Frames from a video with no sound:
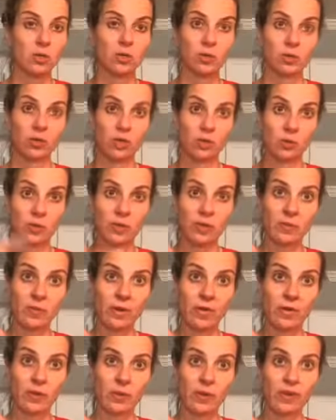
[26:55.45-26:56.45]
You can do them in the
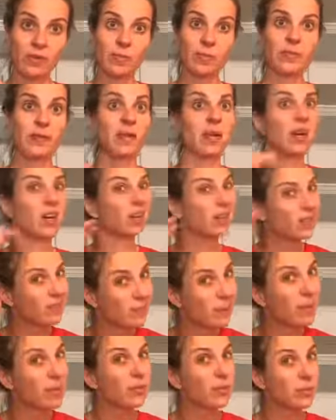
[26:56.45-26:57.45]
microwave, but they are
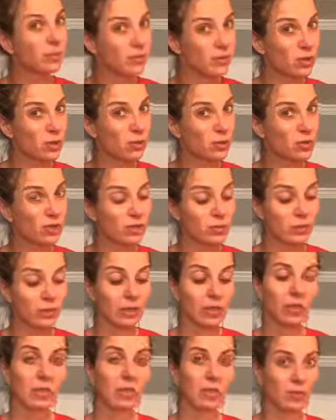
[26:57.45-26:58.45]
better when they're toasted,
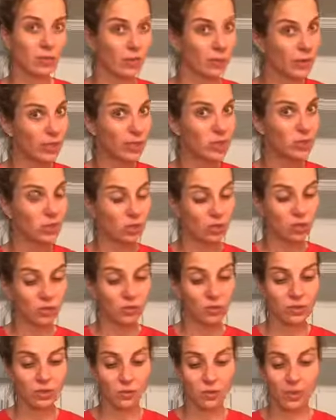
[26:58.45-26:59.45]
but like, you know, in a pinch, you can do
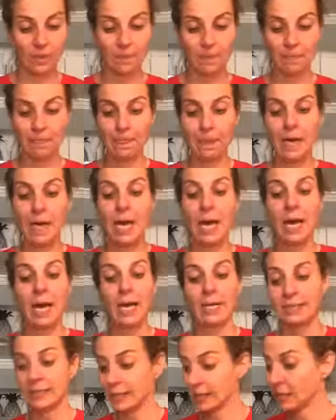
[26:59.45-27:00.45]
it this way.
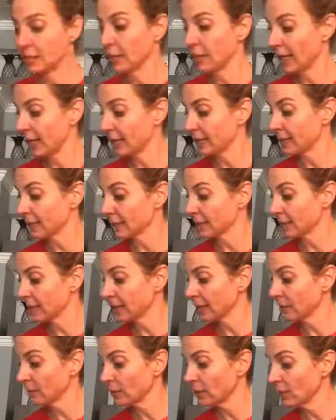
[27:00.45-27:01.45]
I did like the
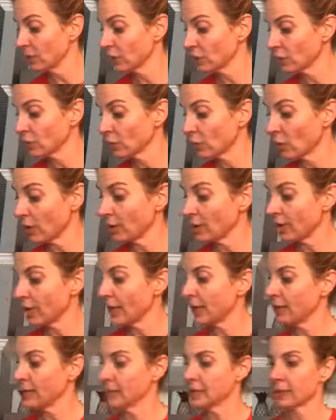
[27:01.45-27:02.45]
second rendition, the one that
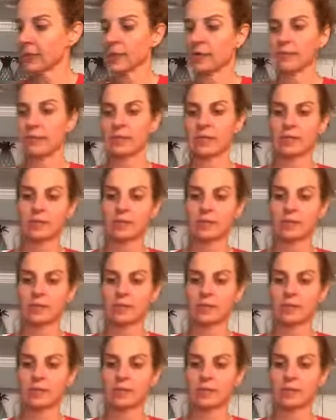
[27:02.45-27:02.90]
had this kind of